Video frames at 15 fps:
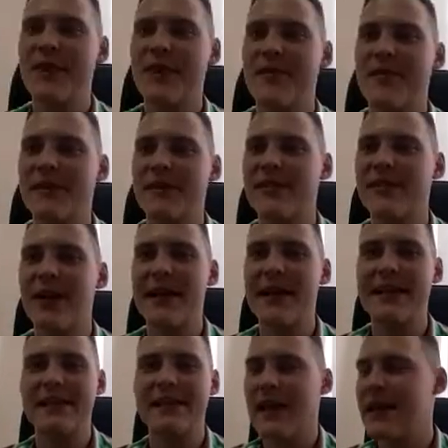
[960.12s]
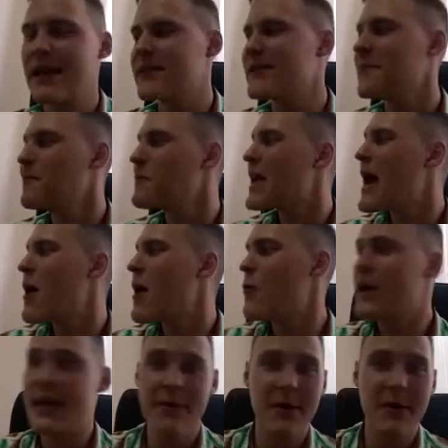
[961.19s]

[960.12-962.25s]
well, that's great. Thanks. We have a